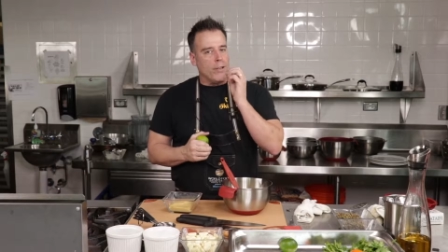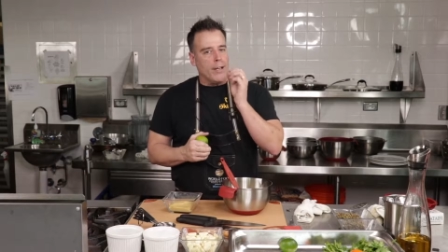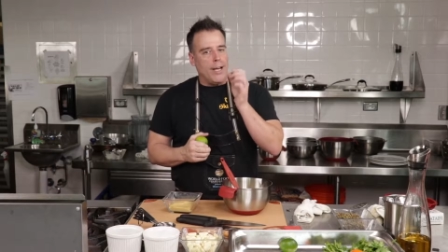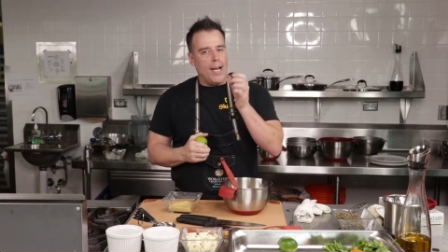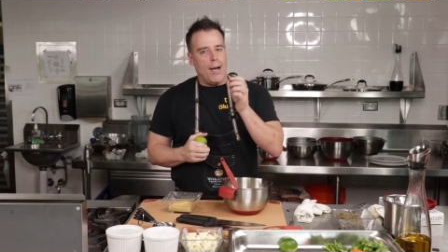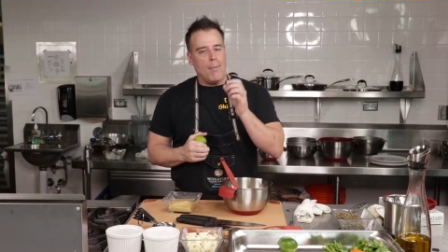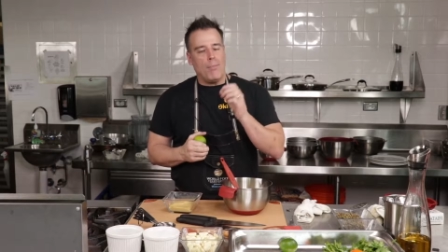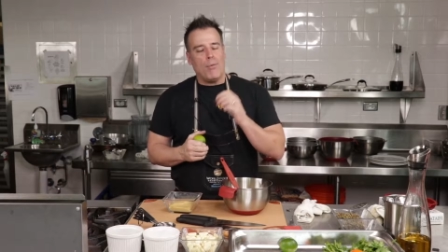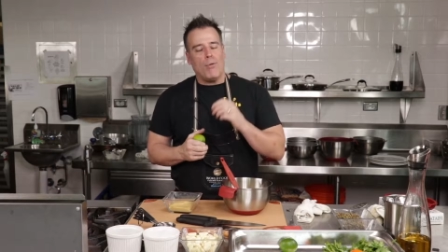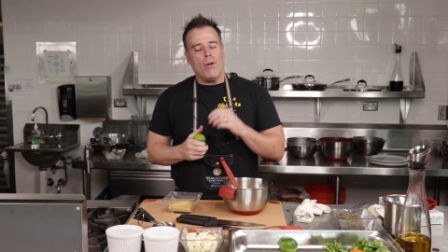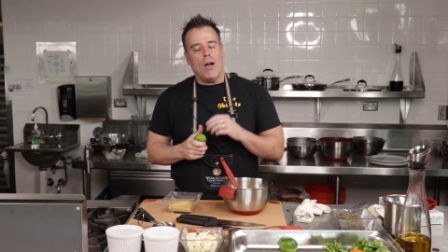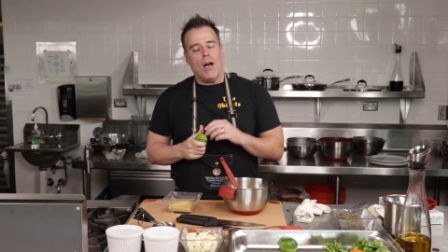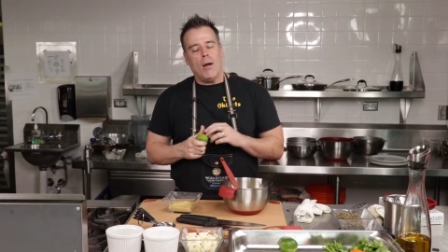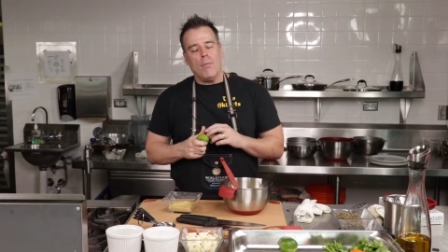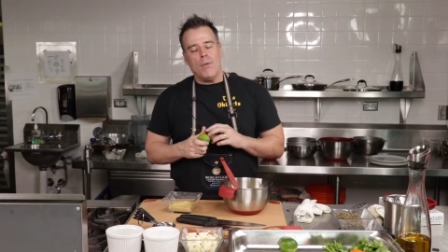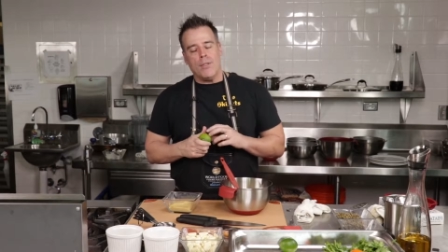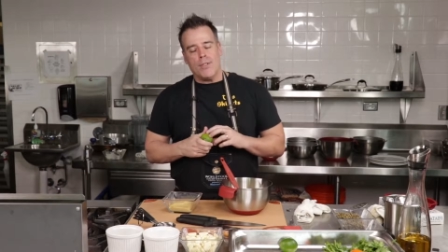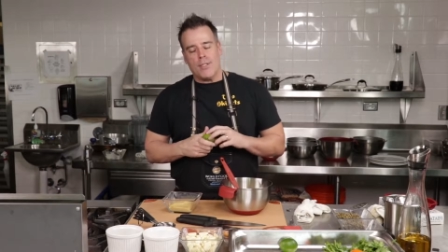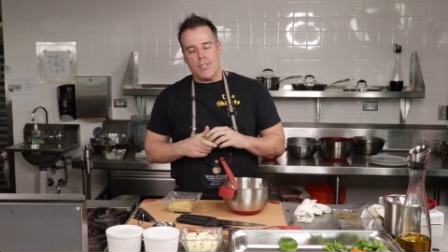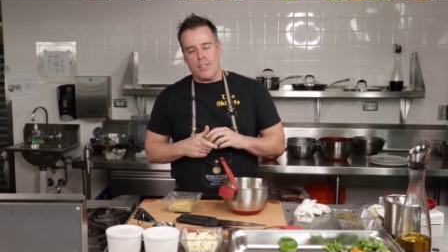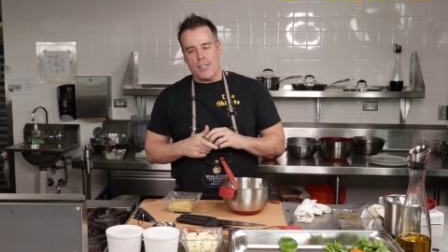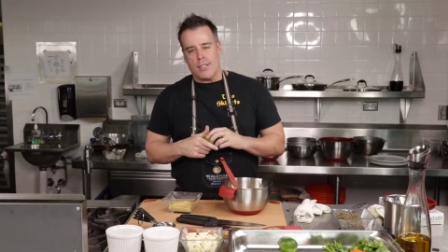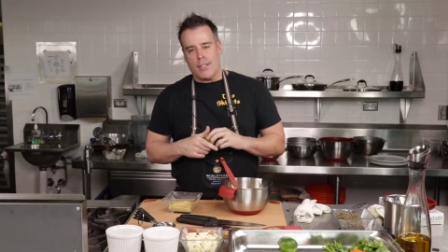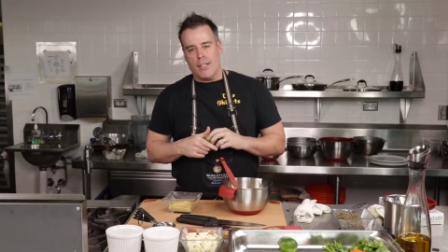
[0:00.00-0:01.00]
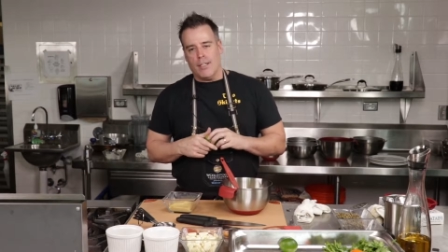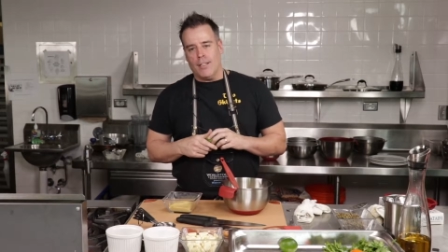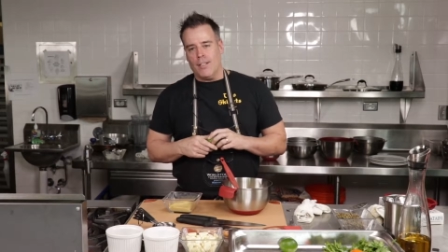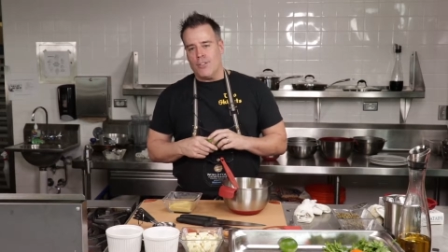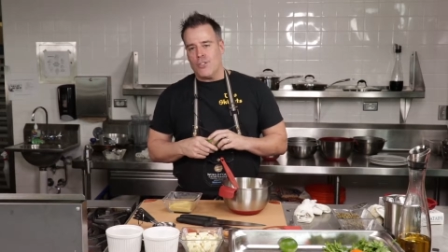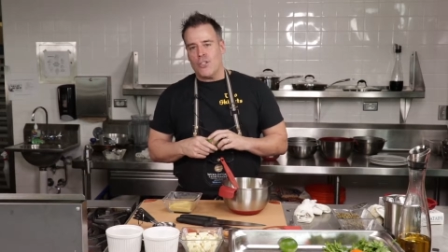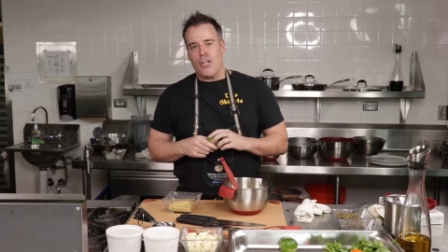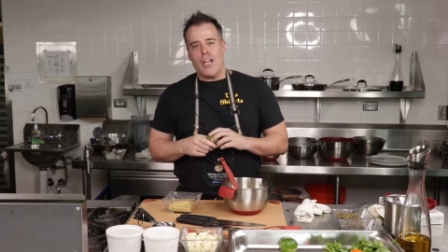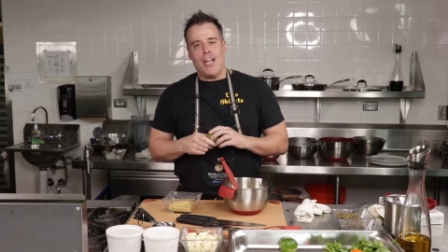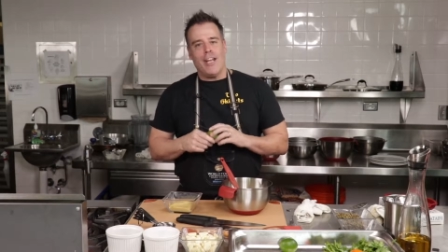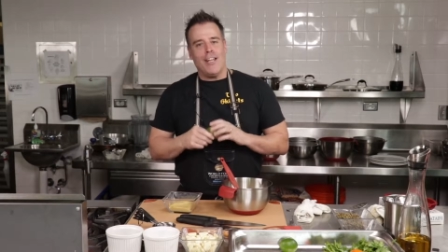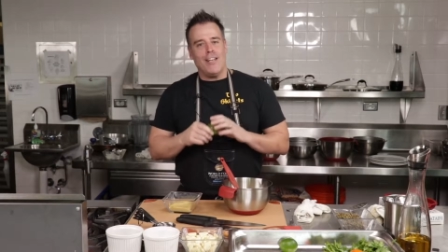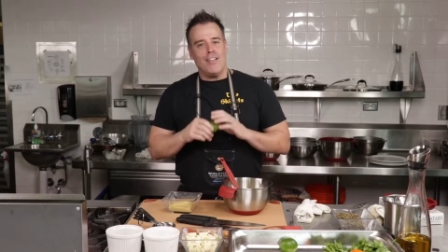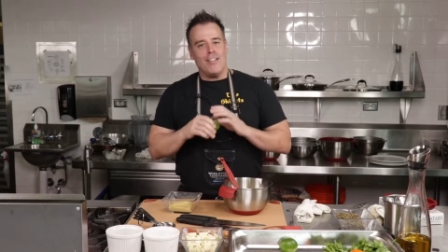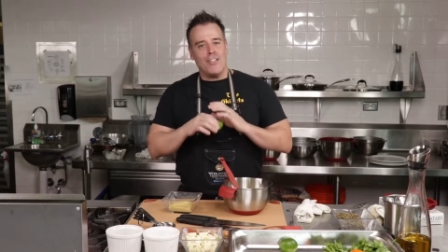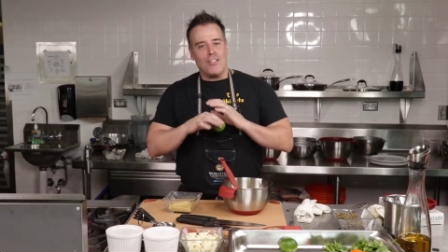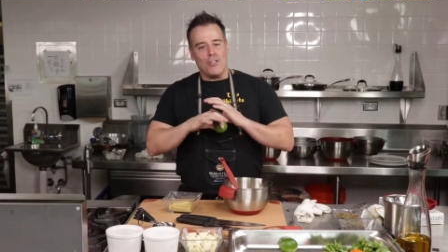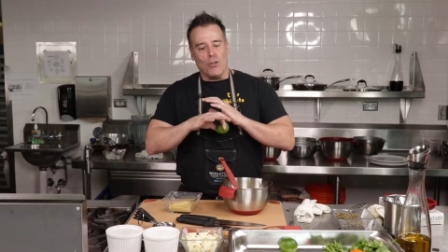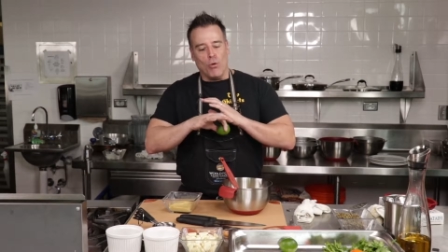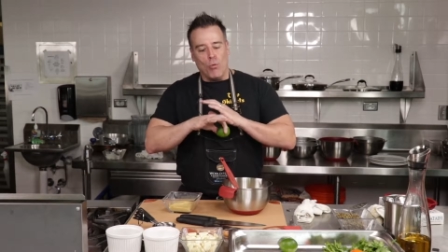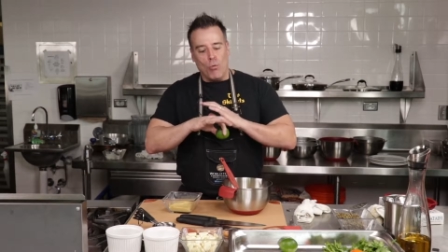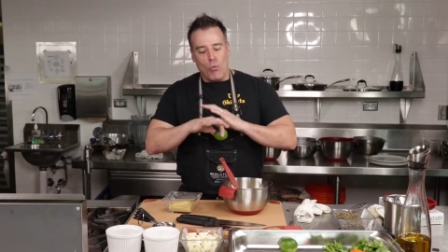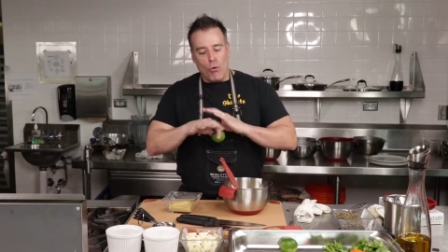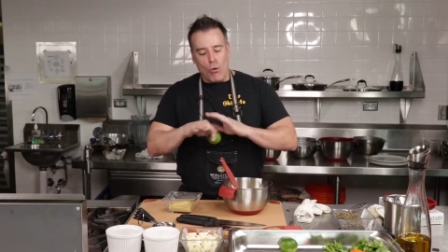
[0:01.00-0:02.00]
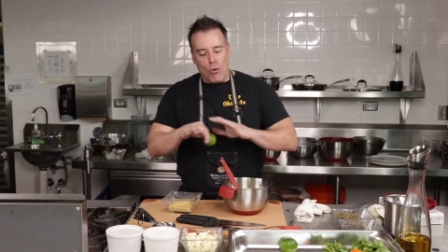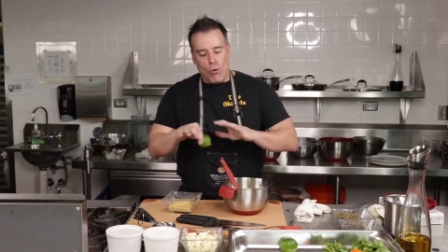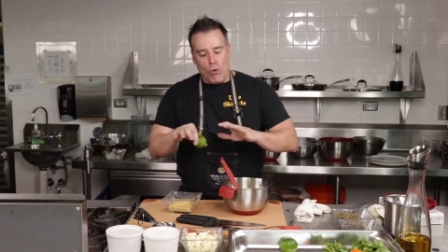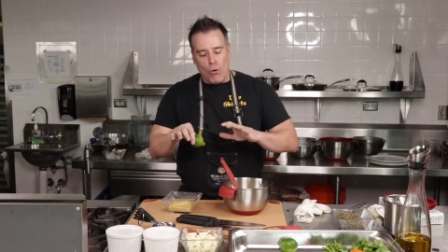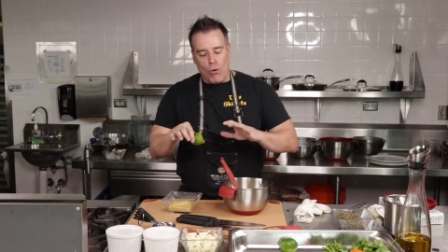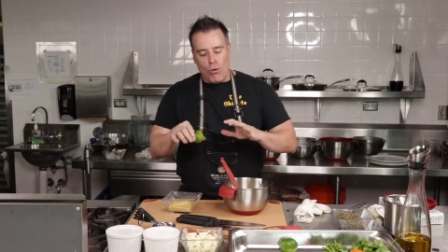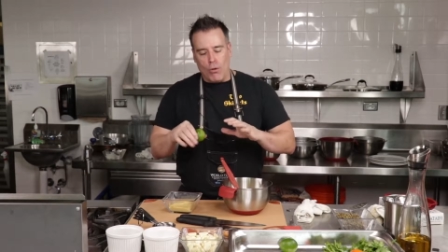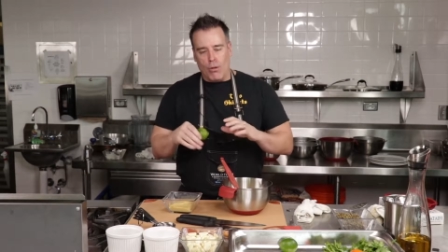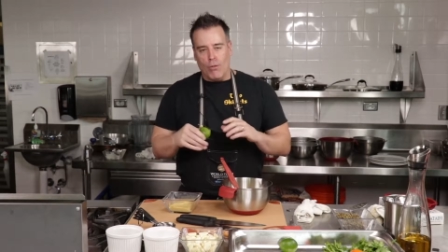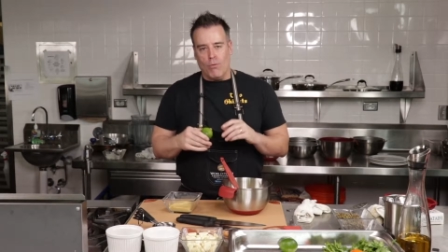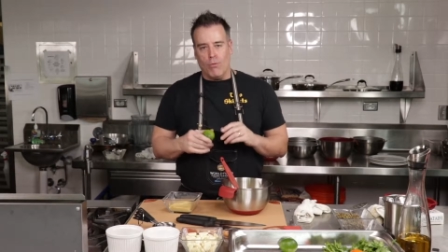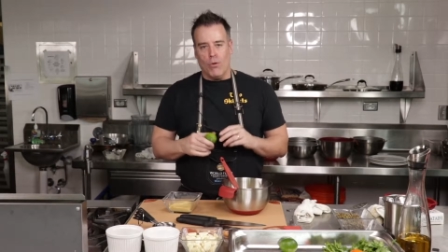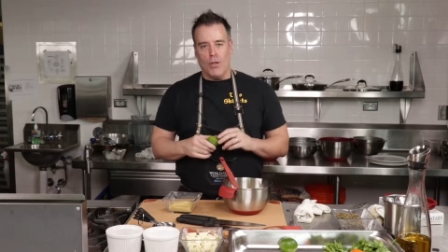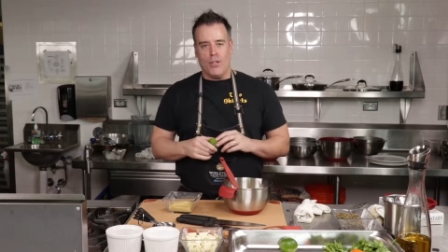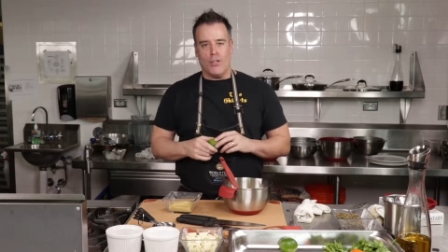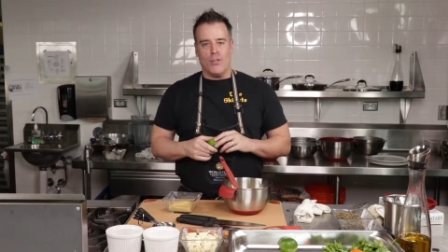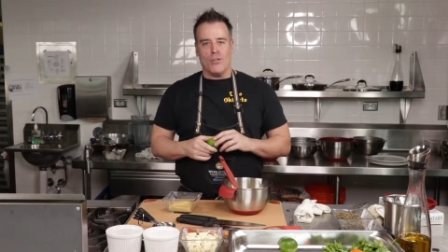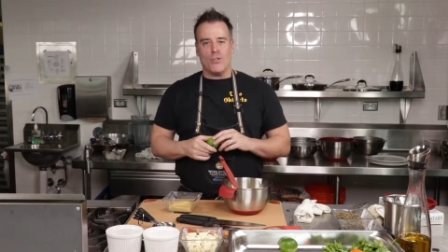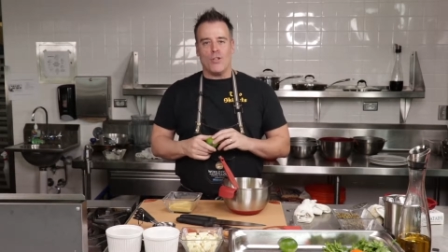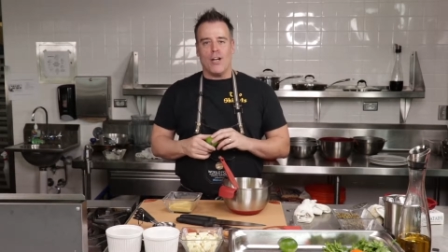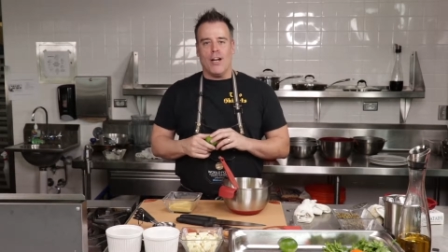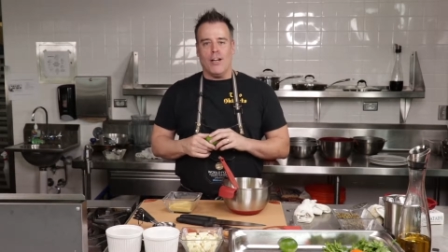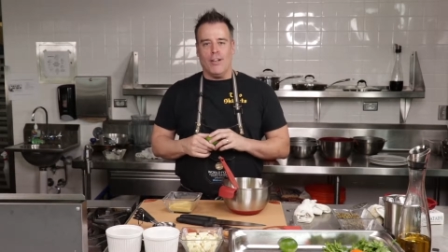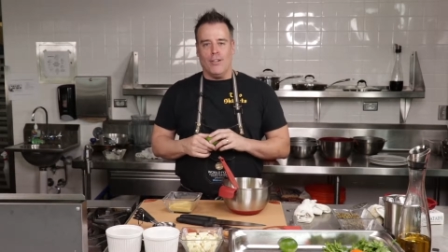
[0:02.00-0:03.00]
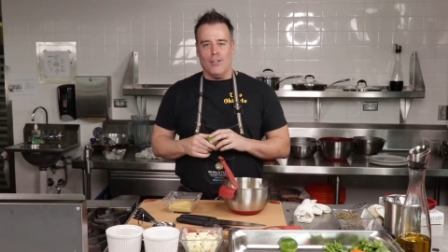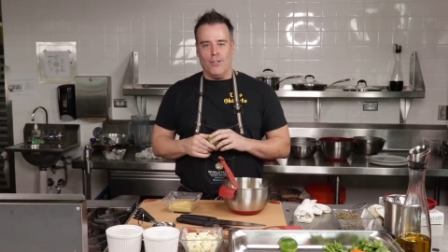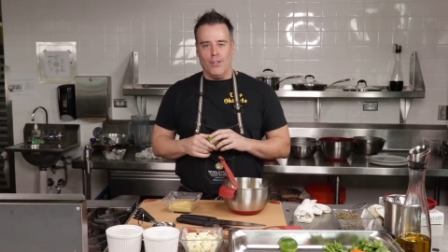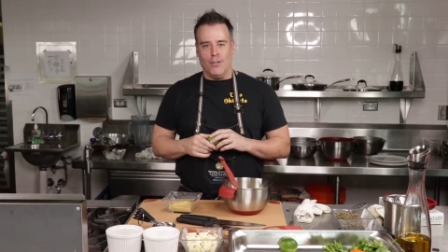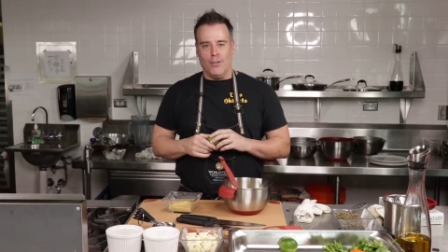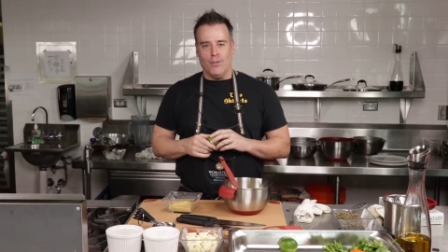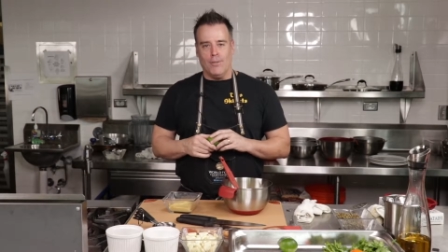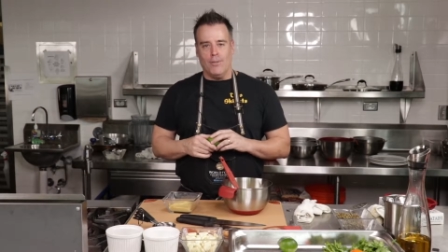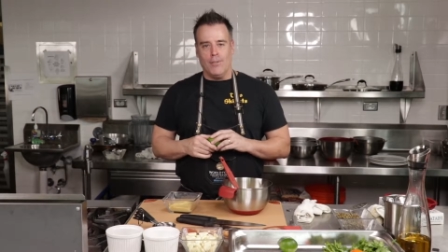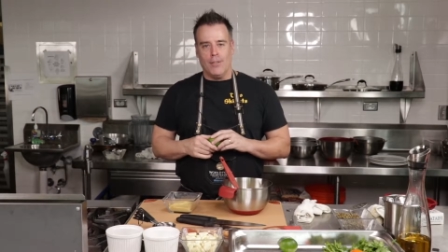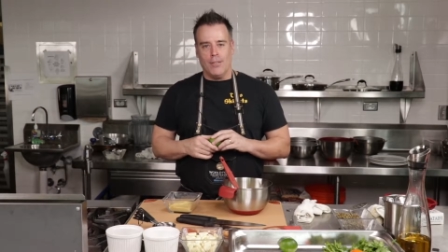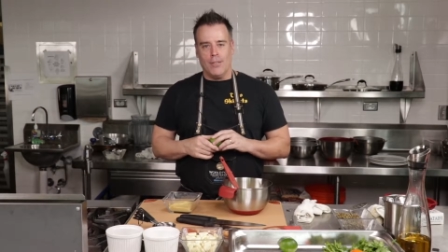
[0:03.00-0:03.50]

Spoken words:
I promise it's going to change the world of what you're trying to do